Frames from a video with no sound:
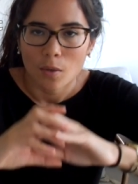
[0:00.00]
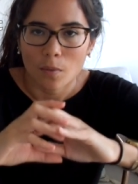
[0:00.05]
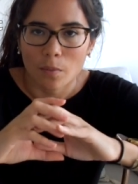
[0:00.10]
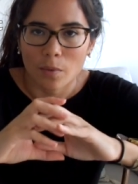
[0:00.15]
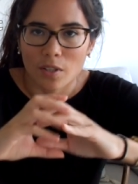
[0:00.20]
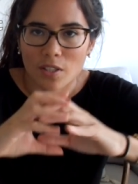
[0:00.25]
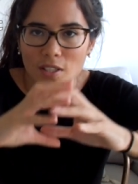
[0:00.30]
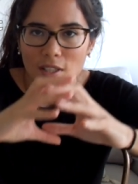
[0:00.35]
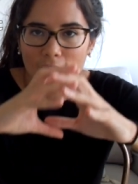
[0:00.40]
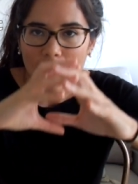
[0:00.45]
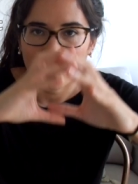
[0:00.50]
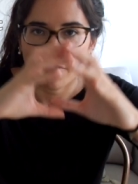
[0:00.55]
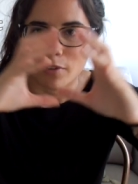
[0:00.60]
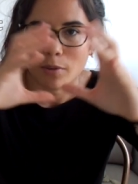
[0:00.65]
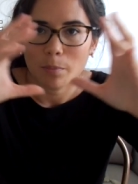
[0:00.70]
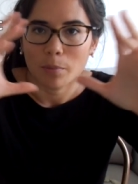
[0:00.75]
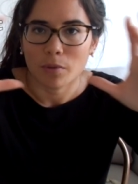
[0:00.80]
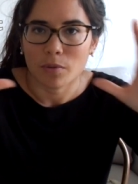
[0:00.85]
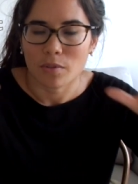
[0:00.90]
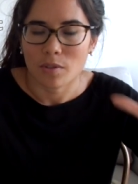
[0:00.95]
which
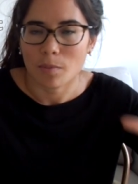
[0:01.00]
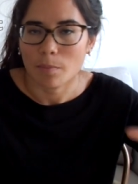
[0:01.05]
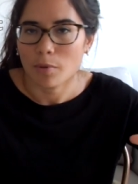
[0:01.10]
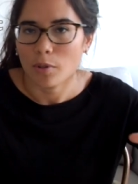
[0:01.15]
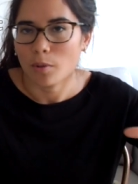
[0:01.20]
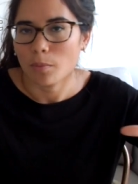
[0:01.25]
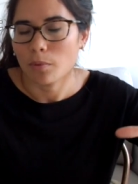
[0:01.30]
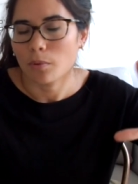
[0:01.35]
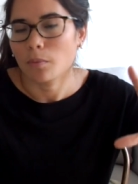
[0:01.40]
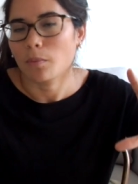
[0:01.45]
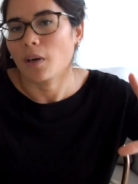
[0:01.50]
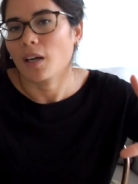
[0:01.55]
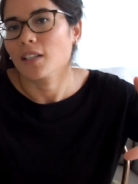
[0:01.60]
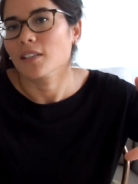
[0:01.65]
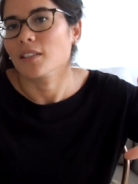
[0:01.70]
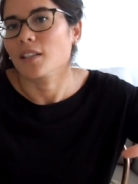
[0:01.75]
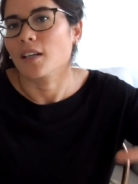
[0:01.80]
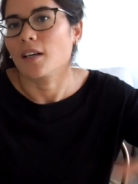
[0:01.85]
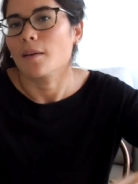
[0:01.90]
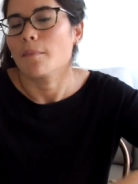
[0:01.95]
therefore pulls the pupil
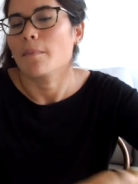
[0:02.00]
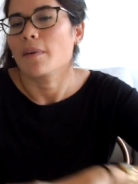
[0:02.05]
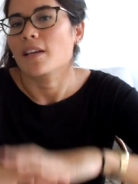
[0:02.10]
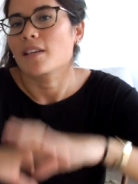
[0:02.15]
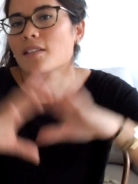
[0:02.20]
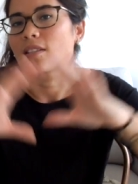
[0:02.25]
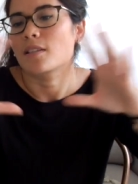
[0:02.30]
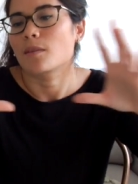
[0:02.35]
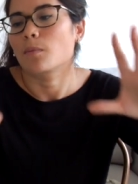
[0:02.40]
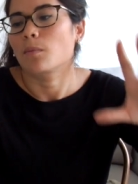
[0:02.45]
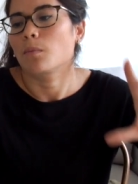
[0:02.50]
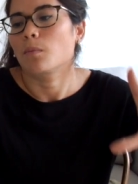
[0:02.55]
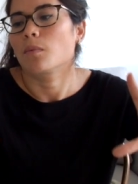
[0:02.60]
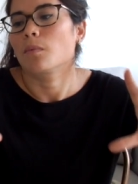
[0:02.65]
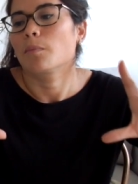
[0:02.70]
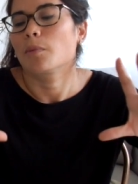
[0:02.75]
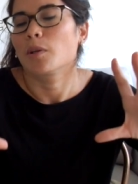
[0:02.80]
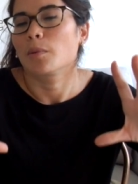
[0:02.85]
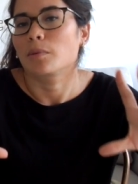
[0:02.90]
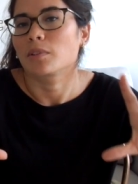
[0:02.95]
wider and makes the
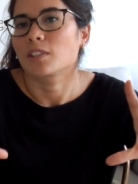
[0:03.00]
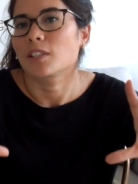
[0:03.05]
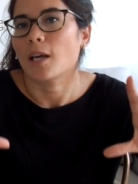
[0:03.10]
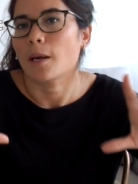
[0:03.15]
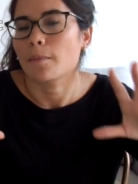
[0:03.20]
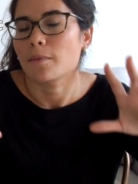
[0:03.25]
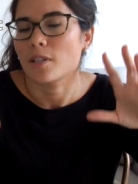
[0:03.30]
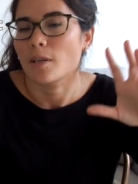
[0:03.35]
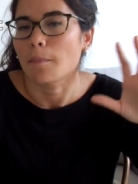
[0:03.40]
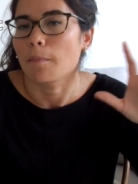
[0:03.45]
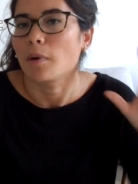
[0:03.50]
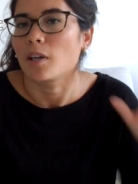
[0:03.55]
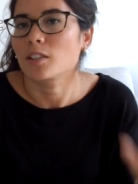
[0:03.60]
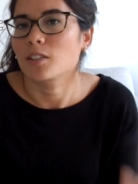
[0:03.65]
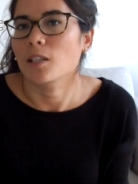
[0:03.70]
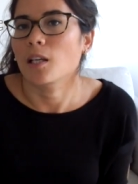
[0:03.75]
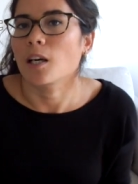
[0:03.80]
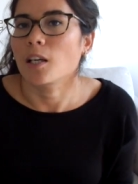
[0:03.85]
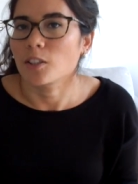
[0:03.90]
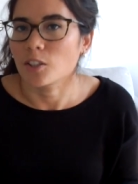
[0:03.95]
pupil's diameter
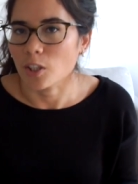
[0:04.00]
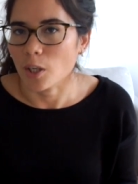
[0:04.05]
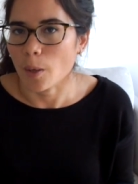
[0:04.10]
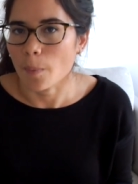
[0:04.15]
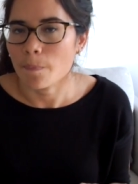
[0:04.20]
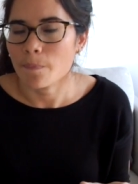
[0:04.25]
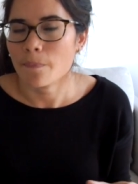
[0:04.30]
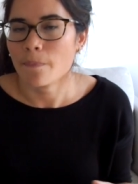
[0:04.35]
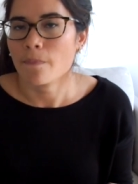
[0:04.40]
much larger.